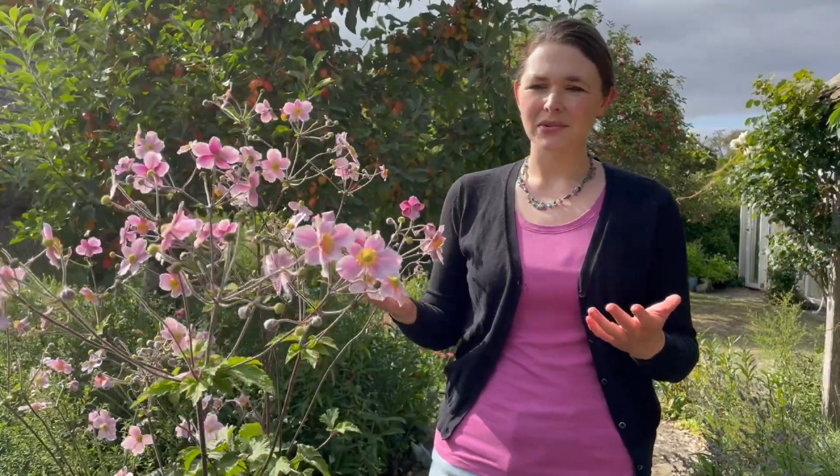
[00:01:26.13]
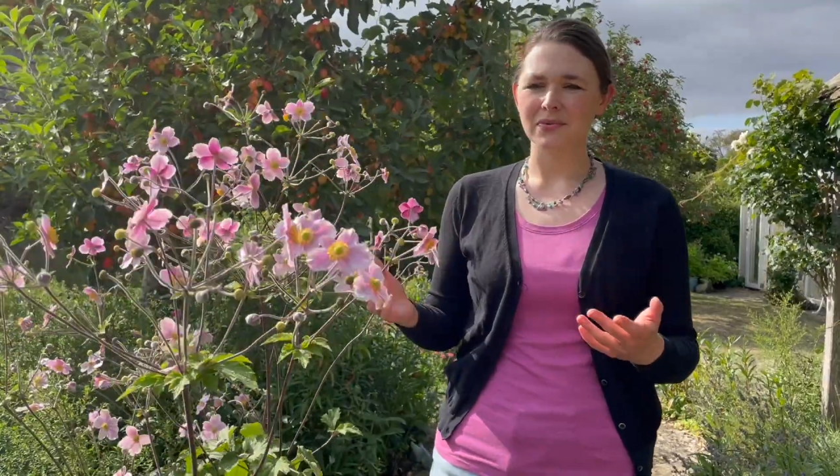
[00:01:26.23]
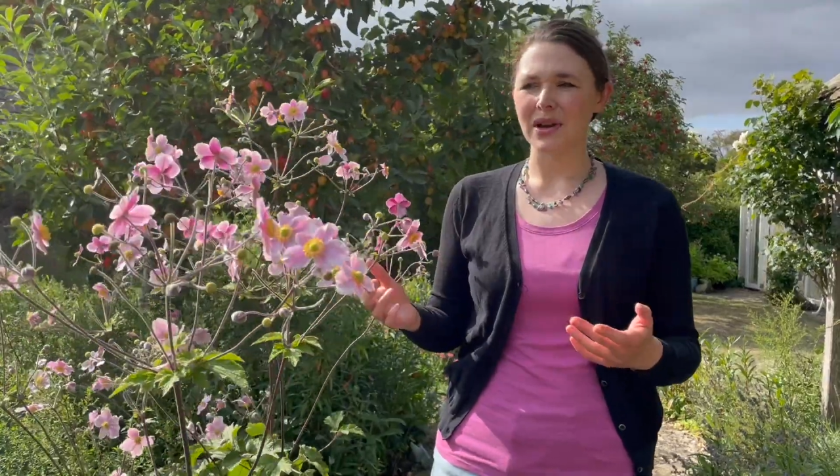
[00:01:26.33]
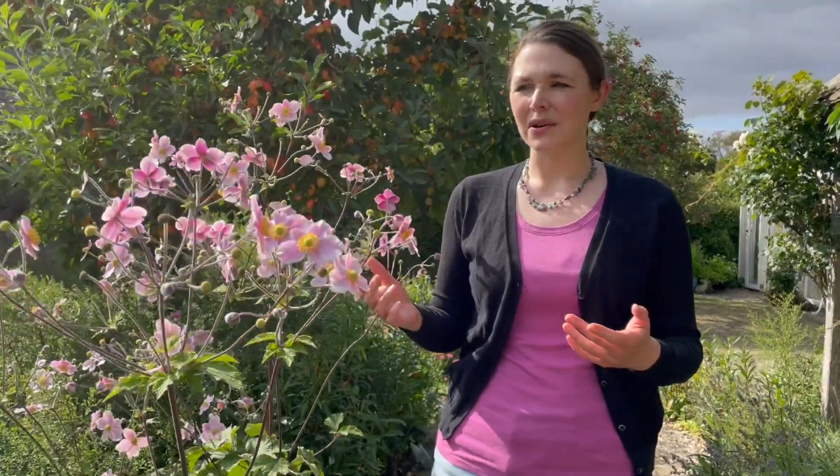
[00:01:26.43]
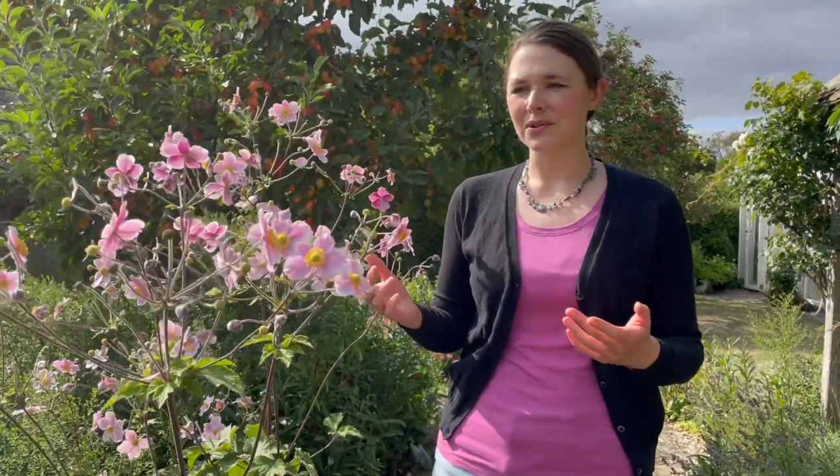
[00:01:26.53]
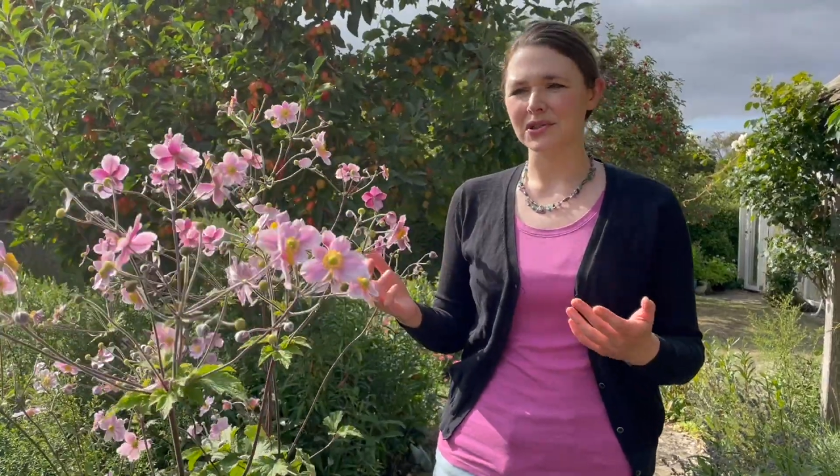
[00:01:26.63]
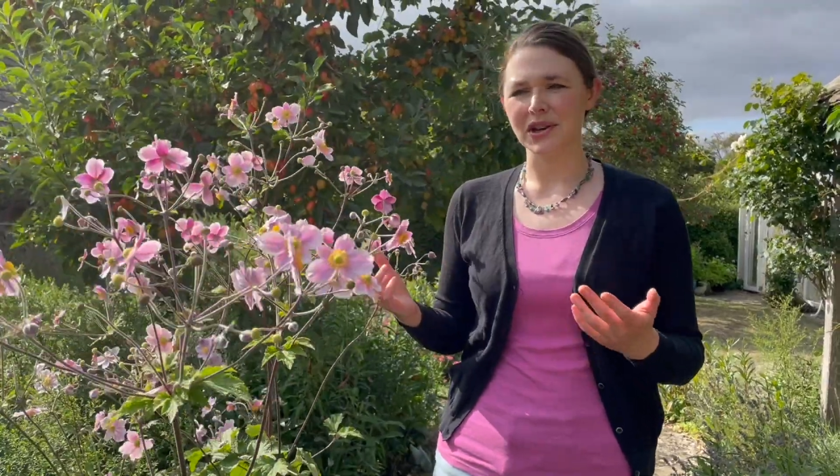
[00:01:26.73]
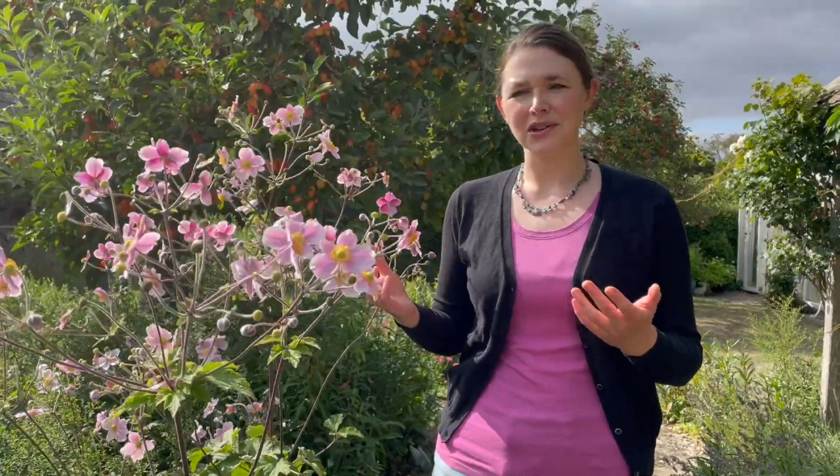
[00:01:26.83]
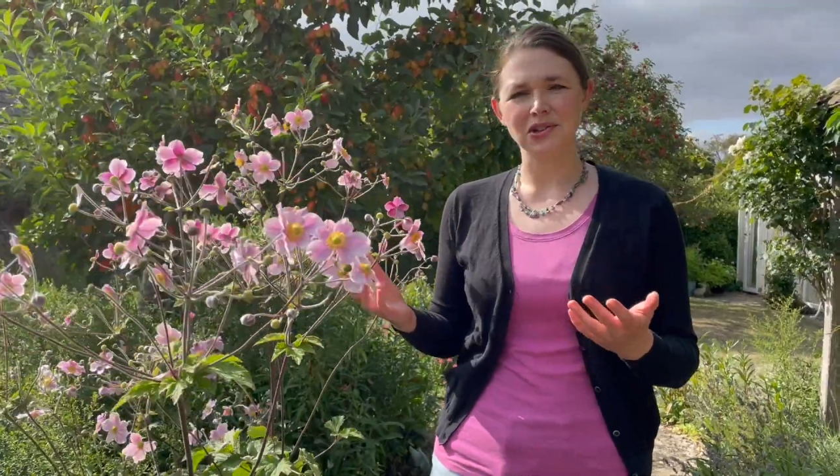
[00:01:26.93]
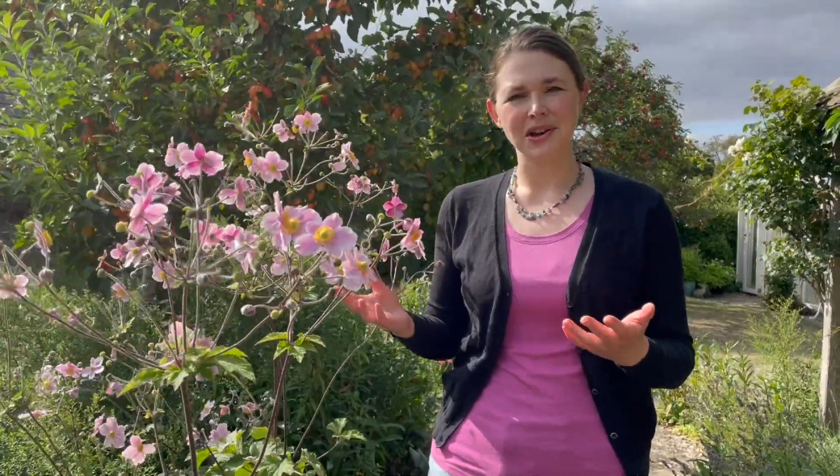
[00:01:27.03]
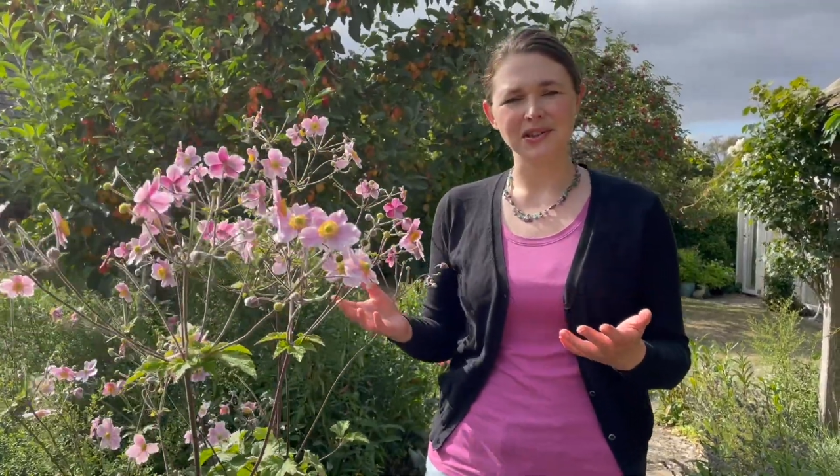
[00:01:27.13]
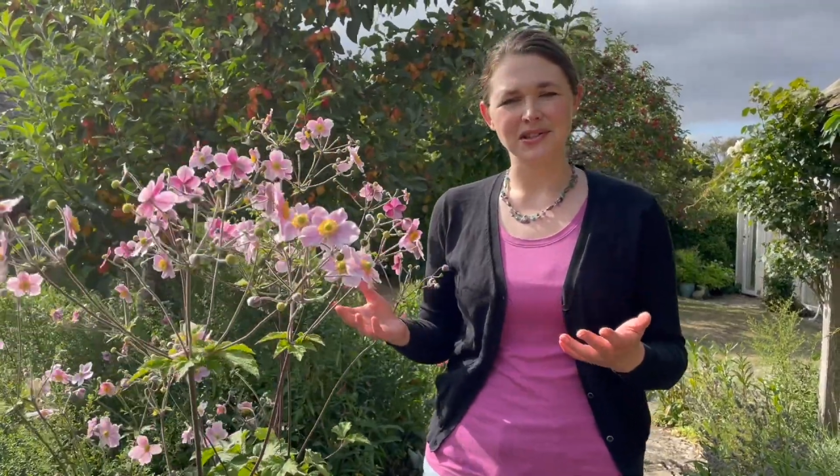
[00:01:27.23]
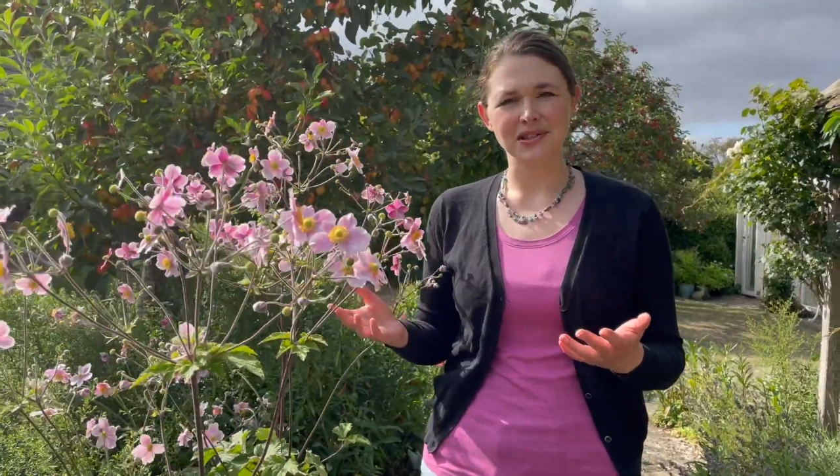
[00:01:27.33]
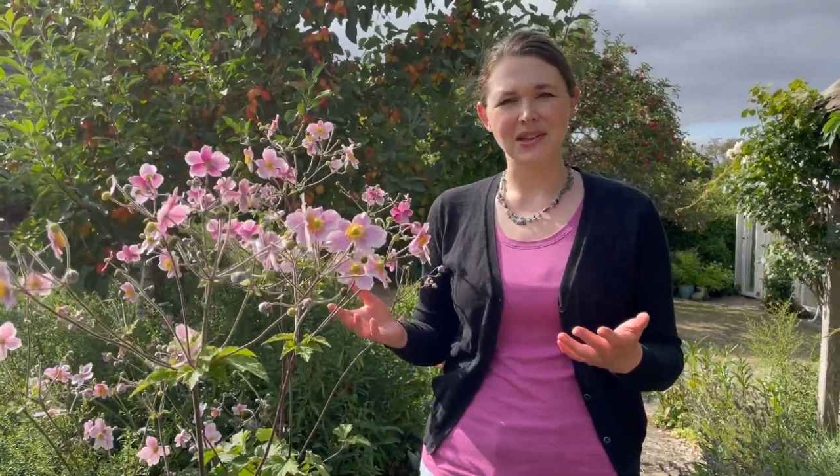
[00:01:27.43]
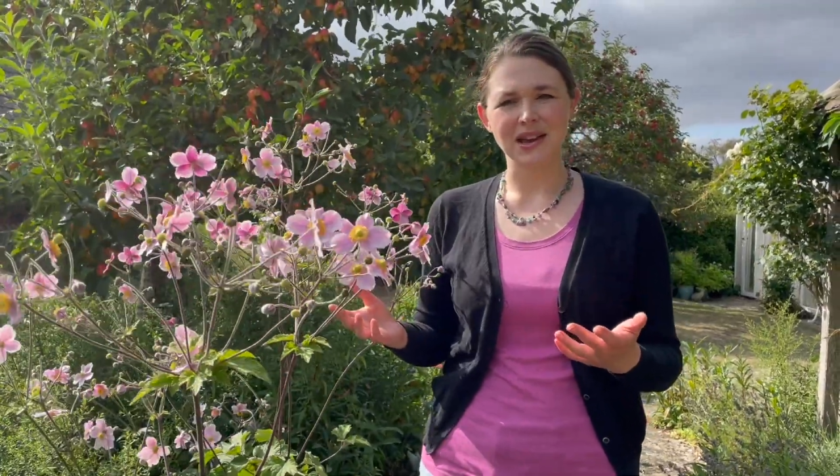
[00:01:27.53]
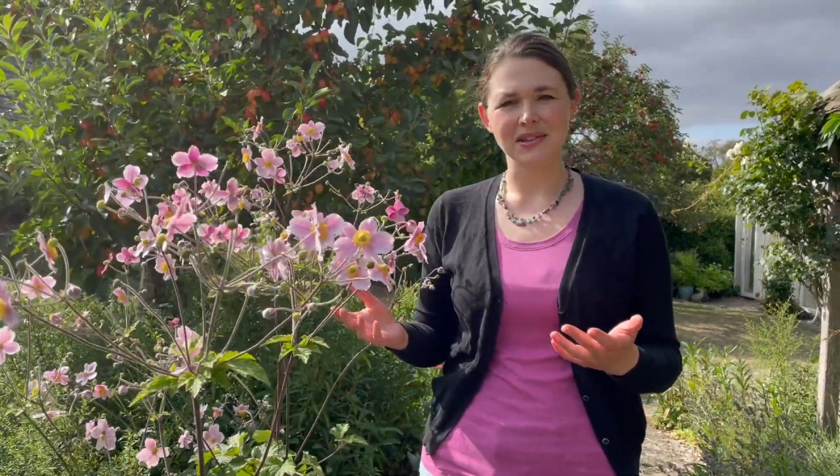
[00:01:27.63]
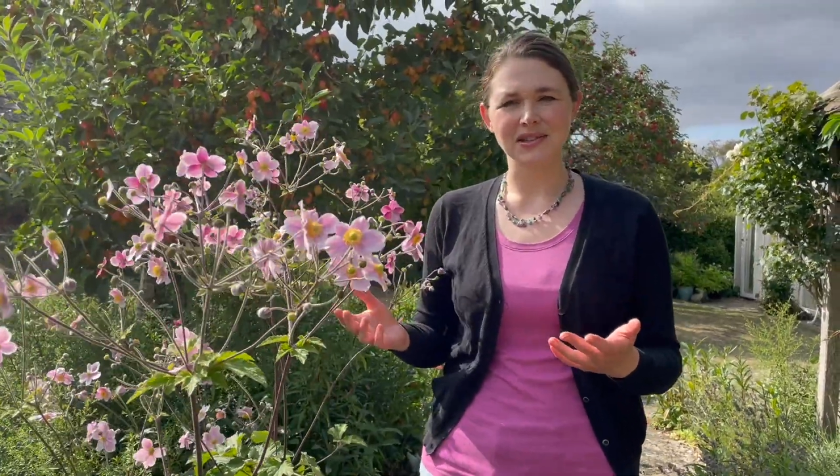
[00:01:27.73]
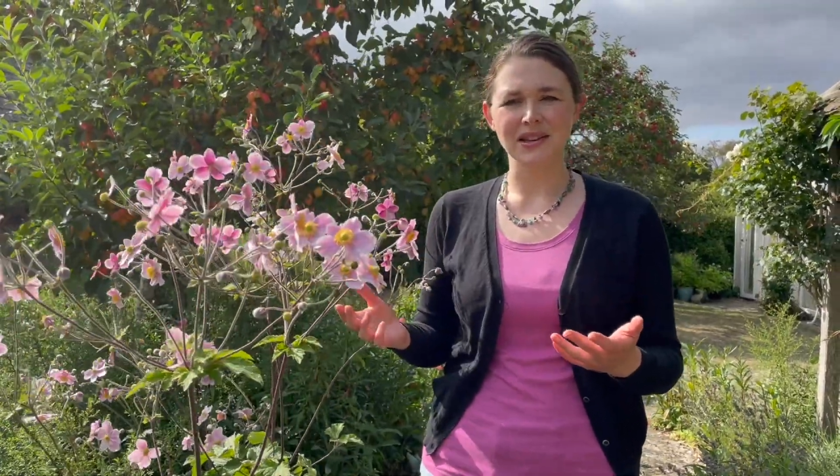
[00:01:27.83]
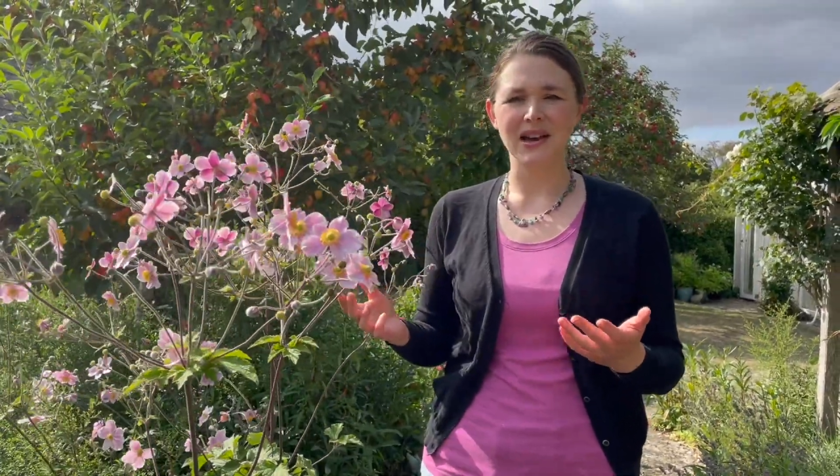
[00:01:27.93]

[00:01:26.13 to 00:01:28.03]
flowers like Shasta daisy